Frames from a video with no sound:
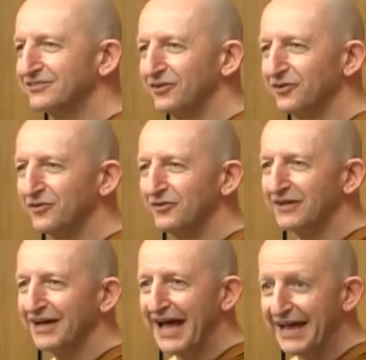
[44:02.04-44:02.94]
so
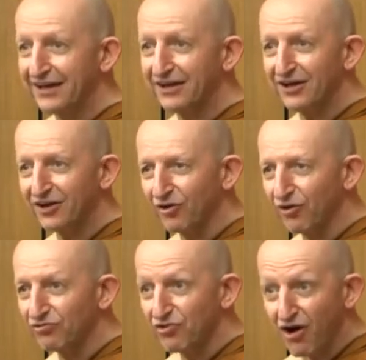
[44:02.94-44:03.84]
anger
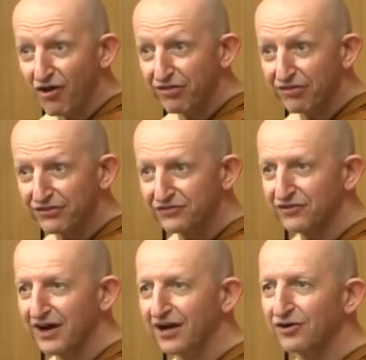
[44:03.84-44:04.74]
or wrath.
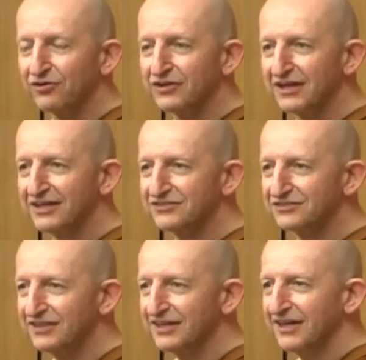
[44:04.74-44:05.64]
So akoda
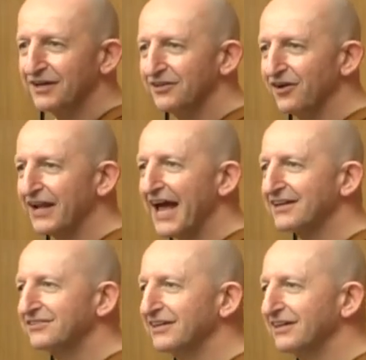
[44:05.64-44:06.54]
is not
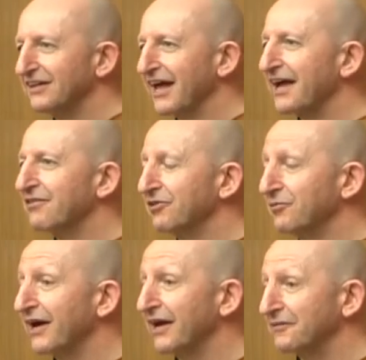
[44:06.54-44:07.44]
acting in an
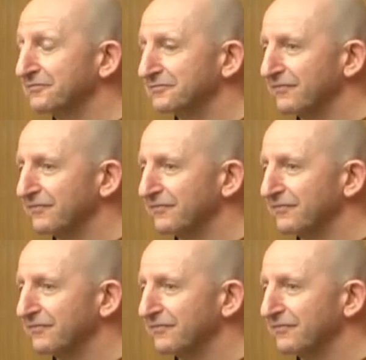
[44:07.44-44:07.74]
angry way.